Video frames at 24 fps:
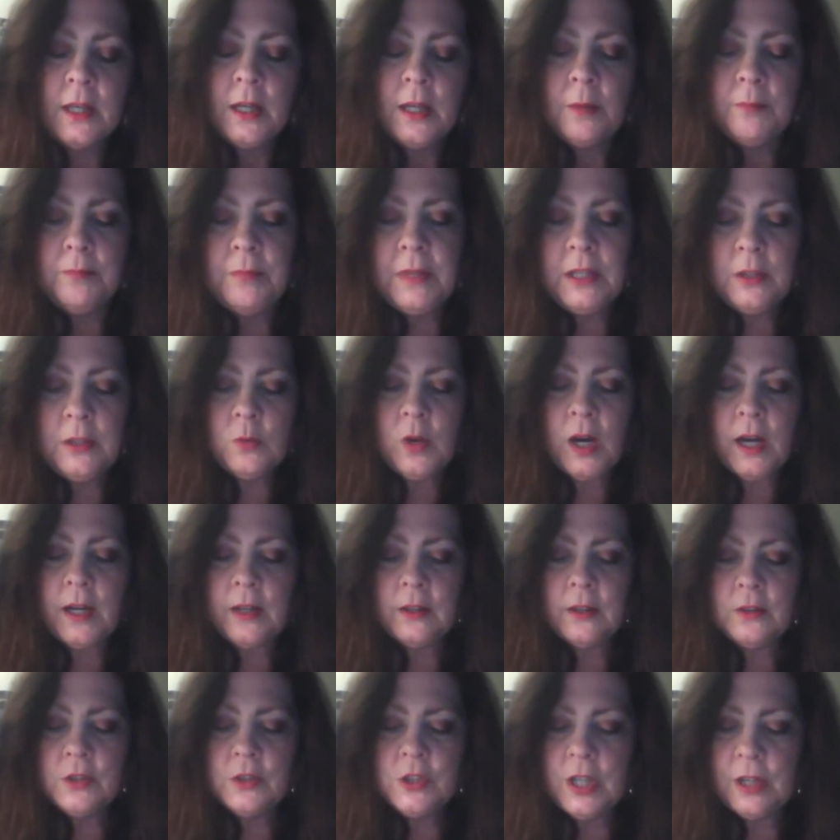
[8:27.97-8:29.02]

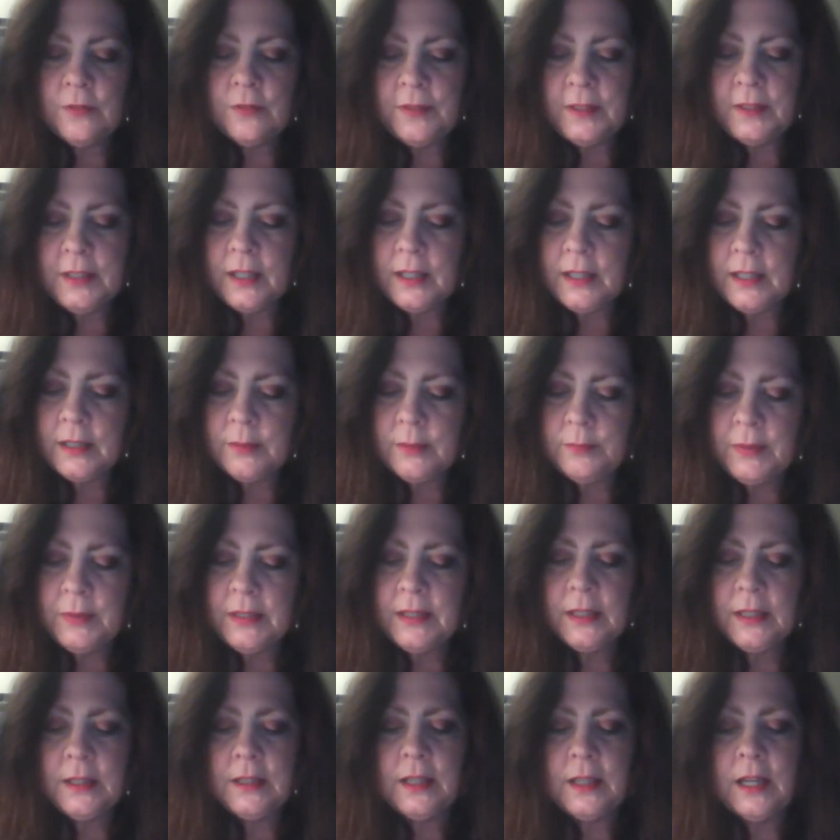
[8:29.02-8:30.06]
Meanwhile, Jeff and I
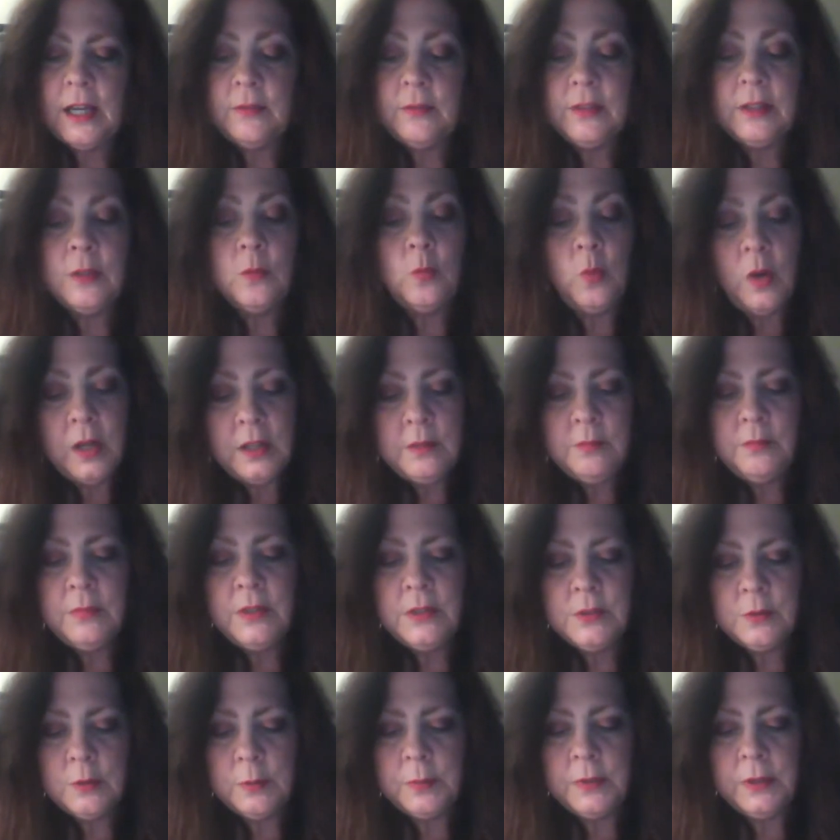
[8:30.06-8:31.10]
began having one
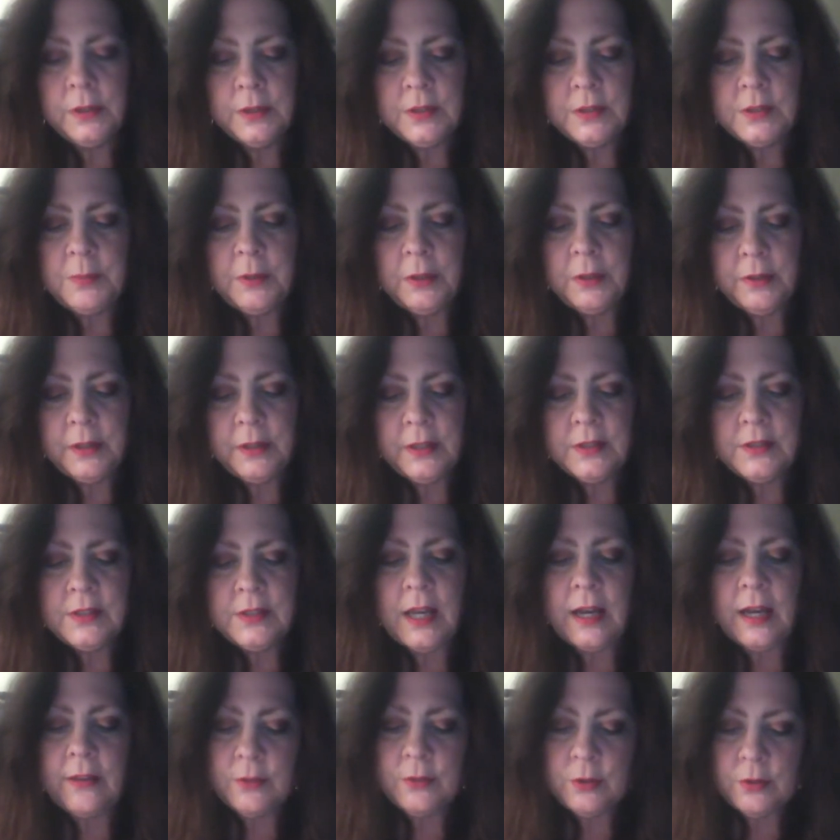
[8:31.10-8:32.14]
miserable experience
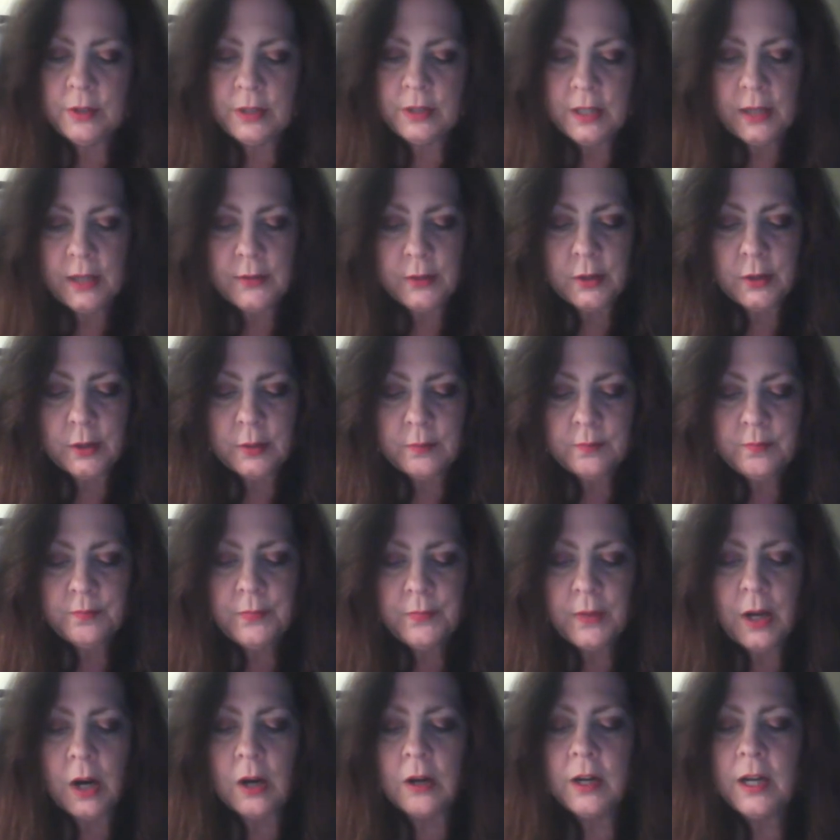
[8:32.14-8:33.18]
after another.
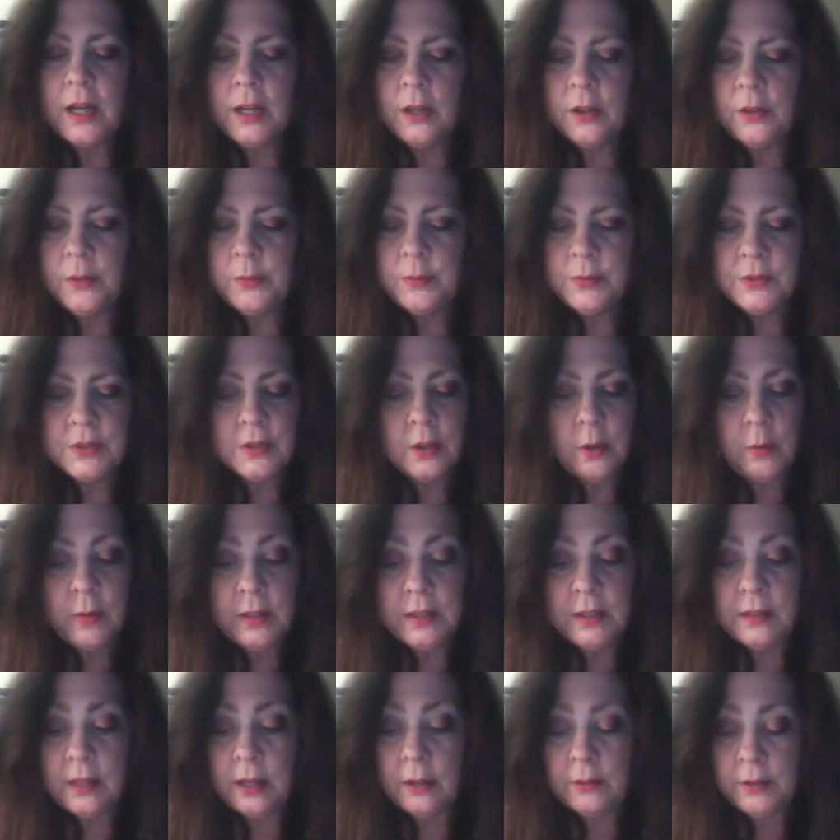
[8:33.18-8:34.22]
Our health was
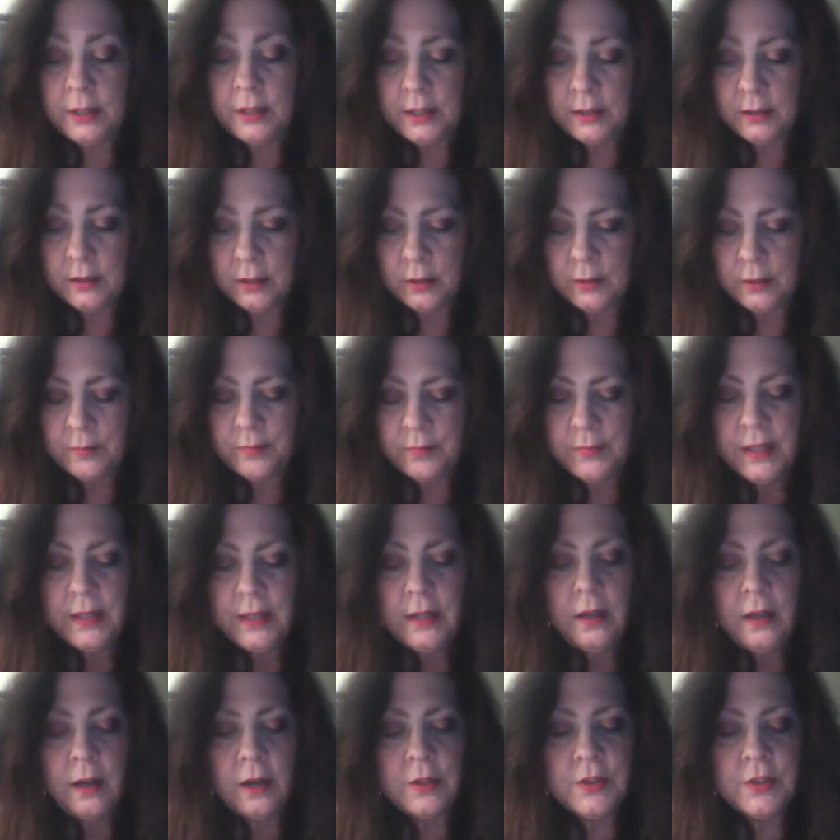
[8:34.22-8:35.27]
going downhill.
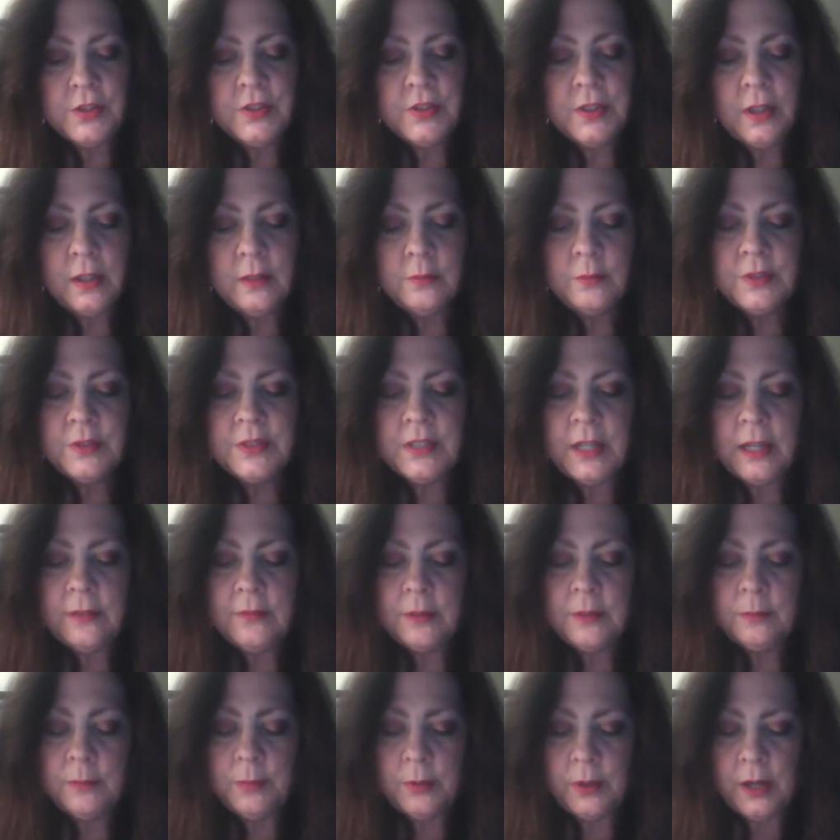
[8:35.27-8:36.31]
Our son was
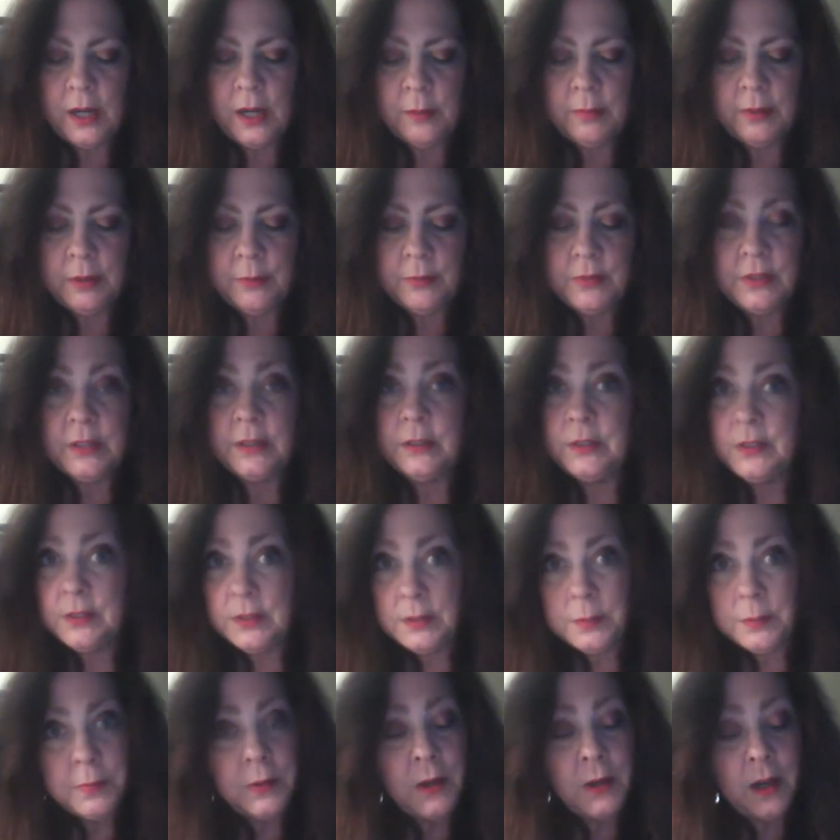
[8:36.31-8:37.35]
having problems, and this
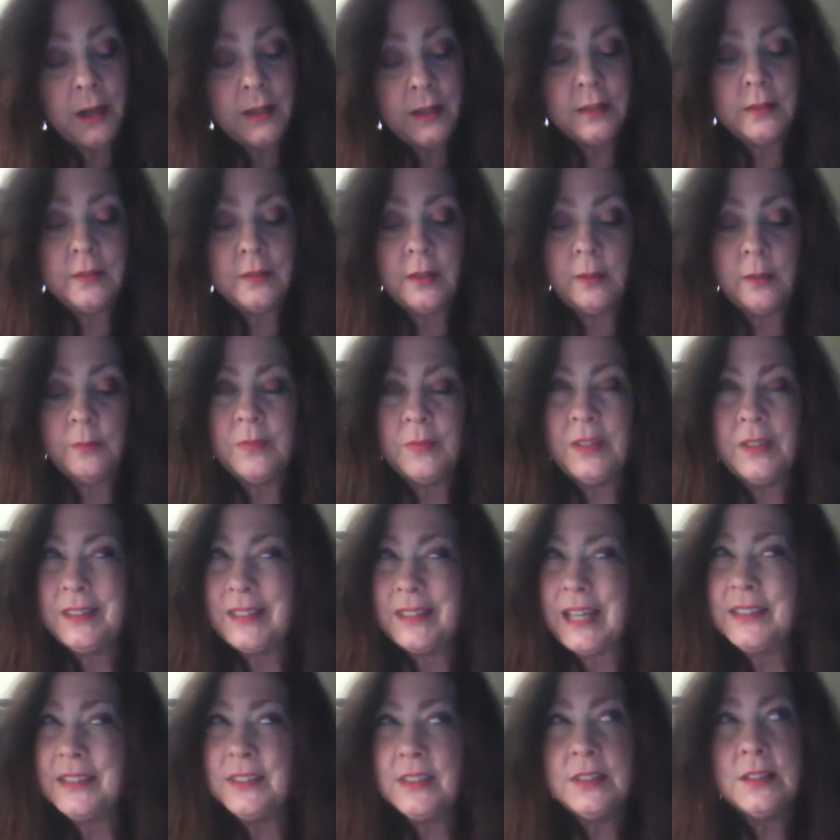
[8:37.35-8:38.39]
is Brian. Now,
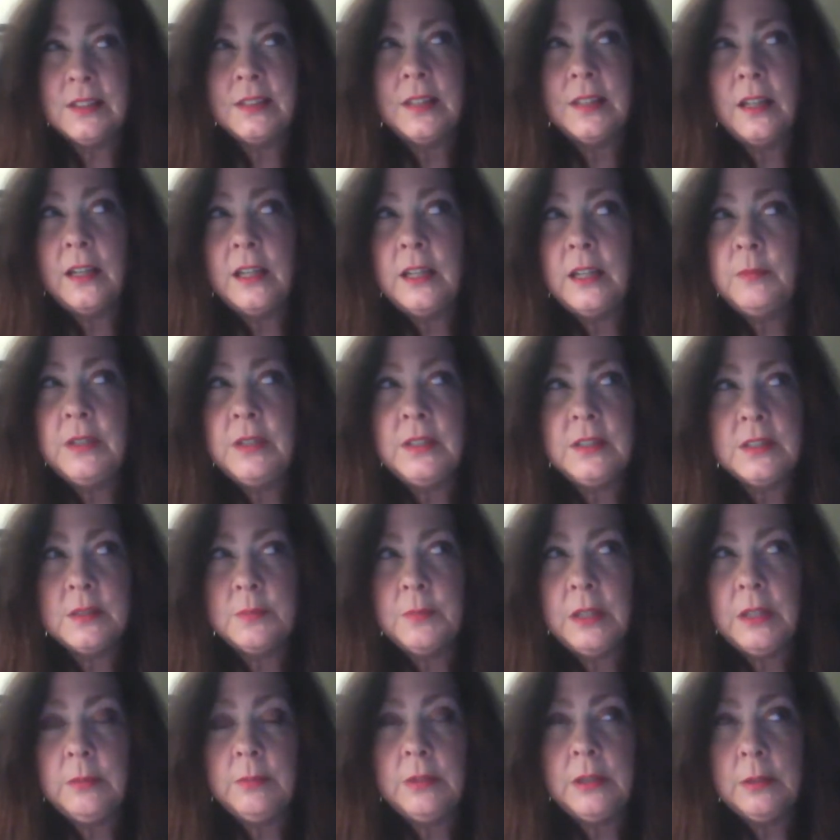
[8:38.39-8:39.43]
at this time, he's
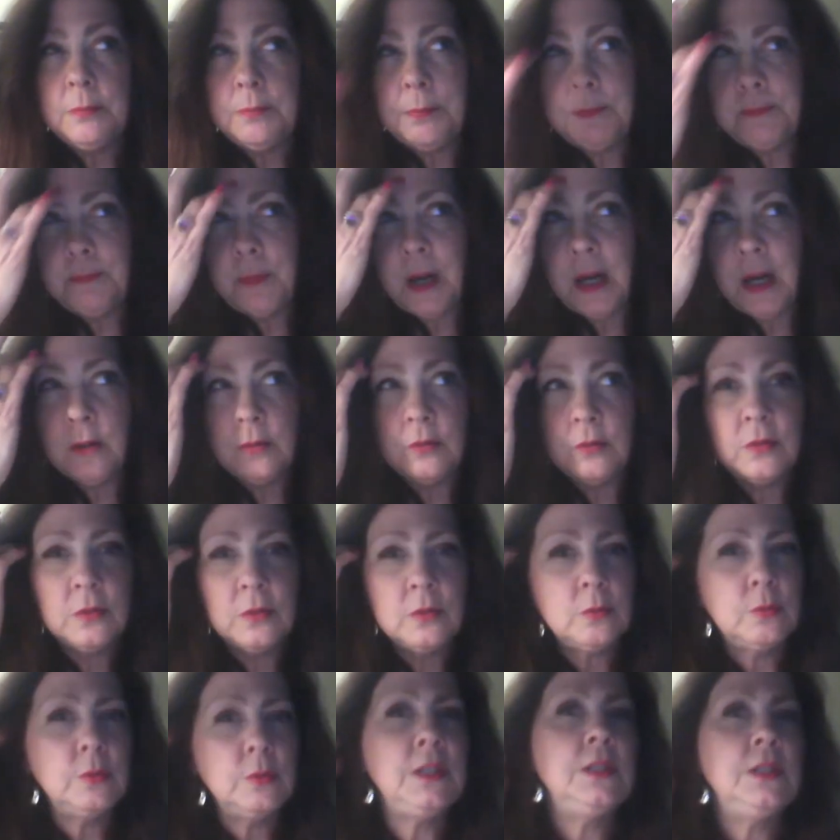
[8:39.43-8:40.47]
maybe about
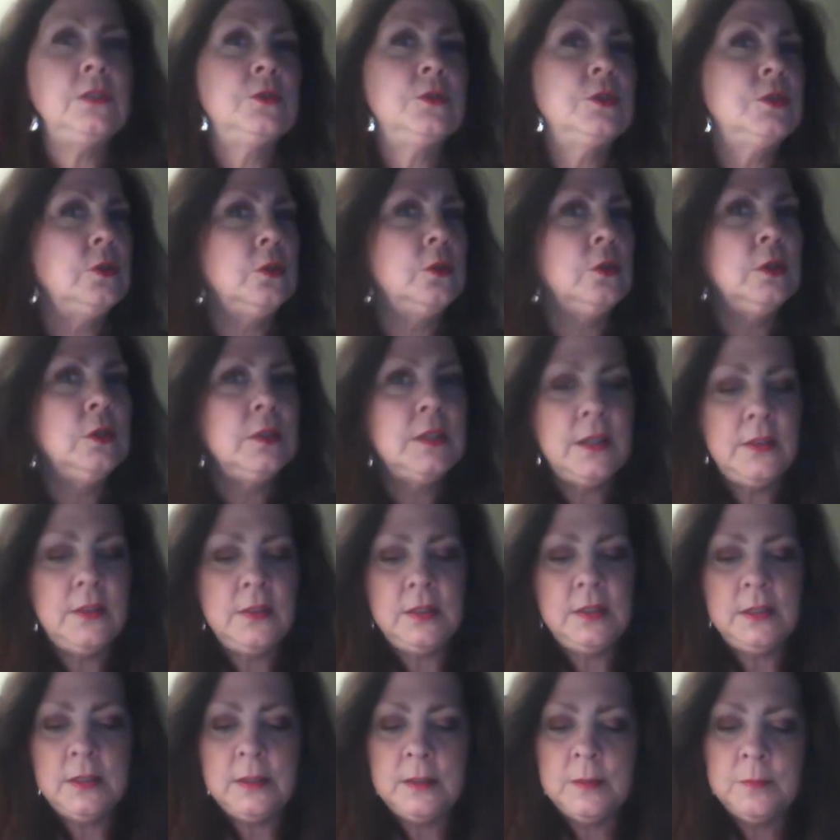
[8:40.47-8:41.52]
3 years old, I
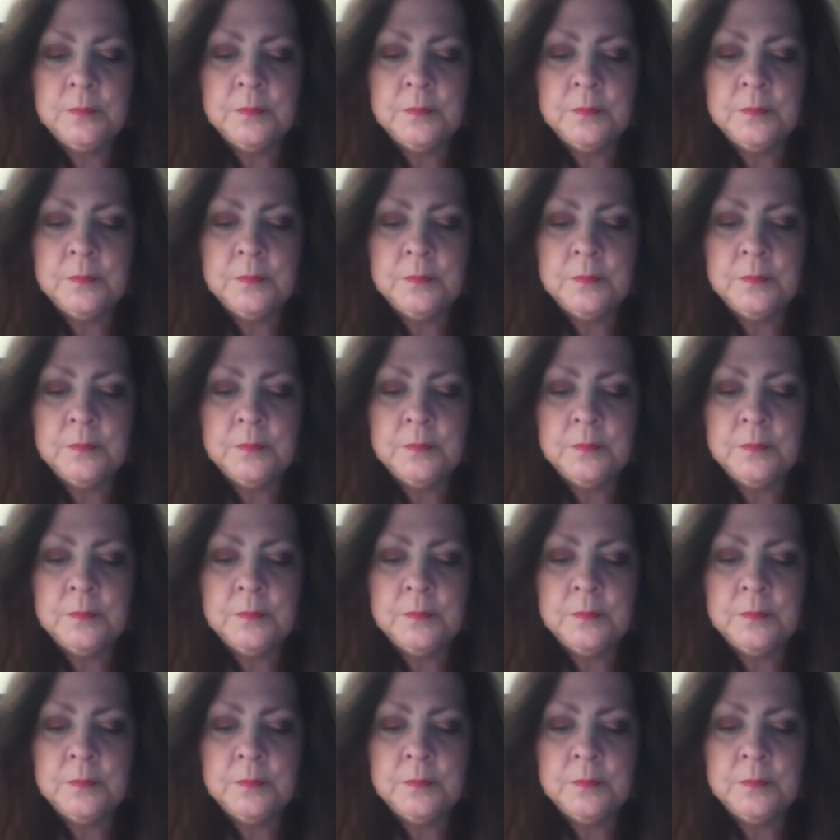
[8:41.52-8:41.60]
think.